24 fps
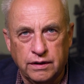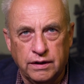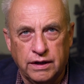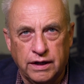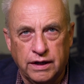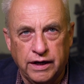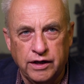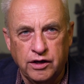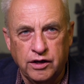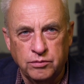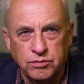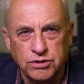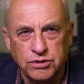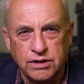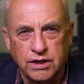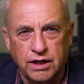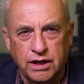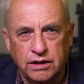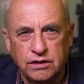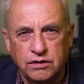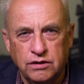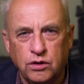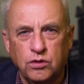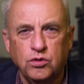items
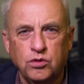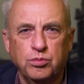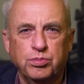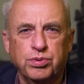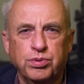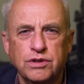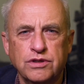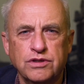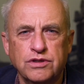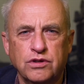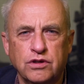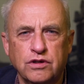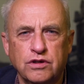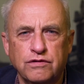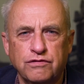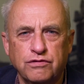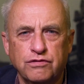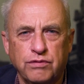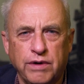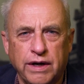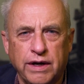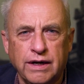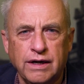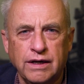that don't preserve
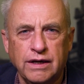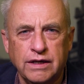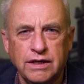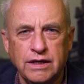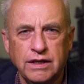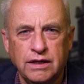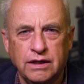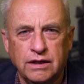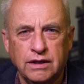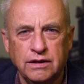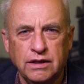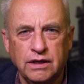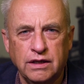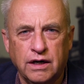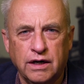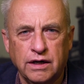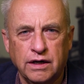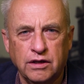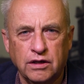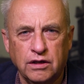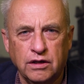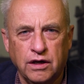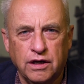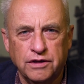readily in the
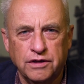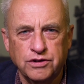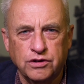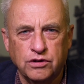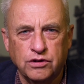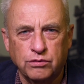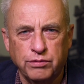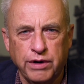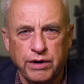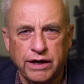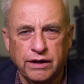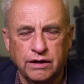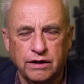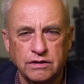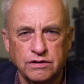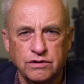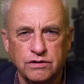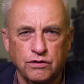archaeological record.